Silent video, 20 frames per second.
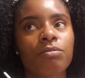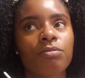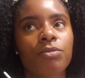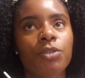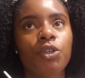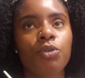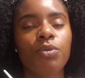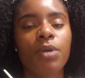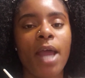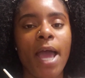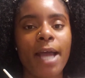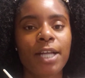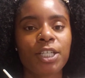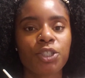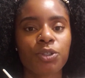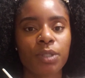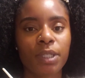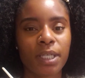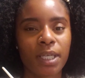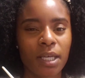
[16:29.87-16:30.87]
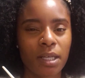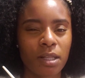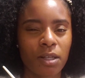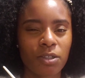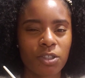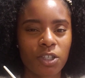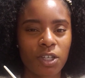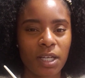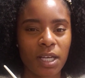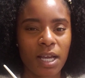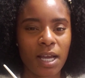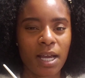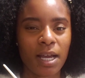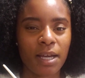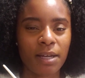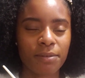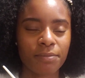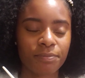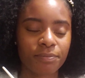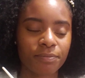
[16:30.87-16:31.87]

you naturally get closer to God.